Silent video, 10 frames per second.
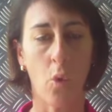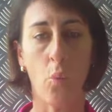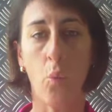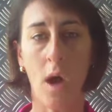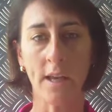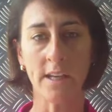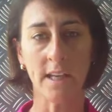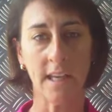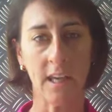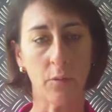one
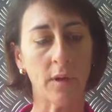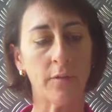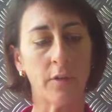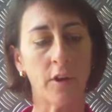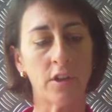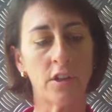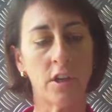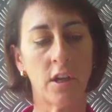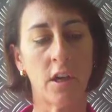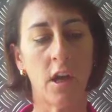kiwi fruit,
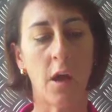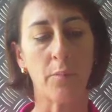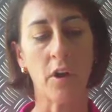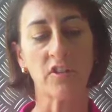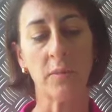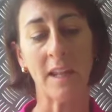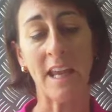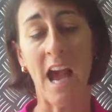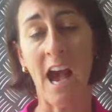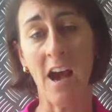approximately
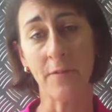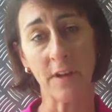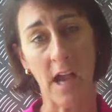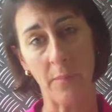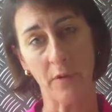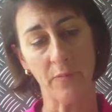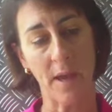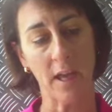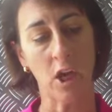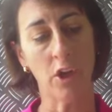half a cup of
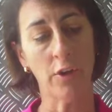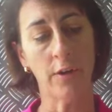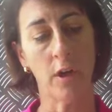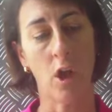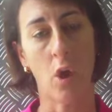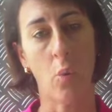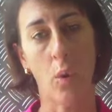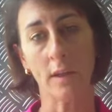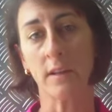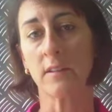mango,
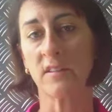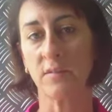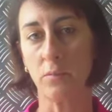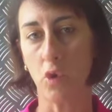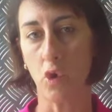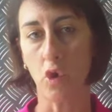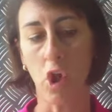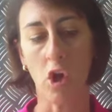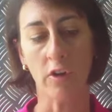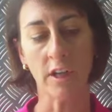one small
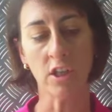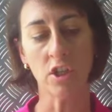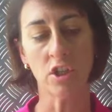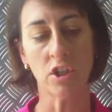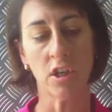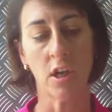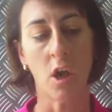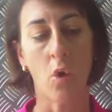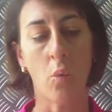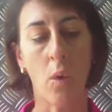orange,
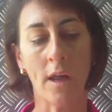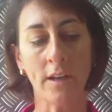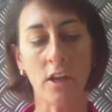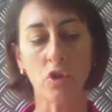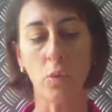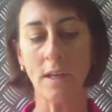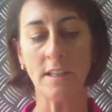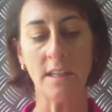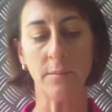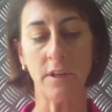one
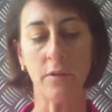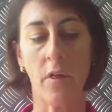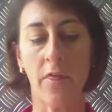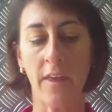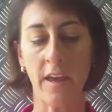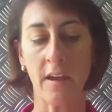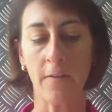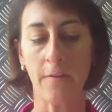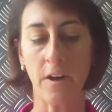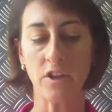20ml thick
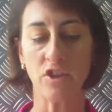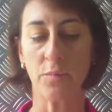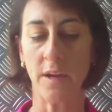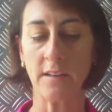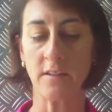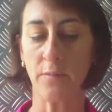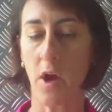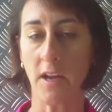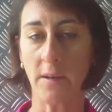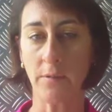fresh piece of
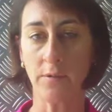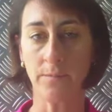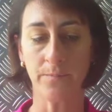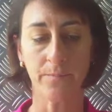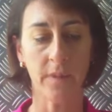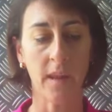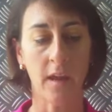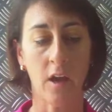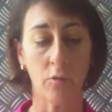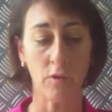pineapple,
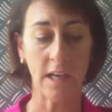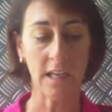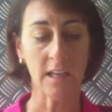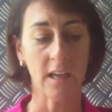a ring,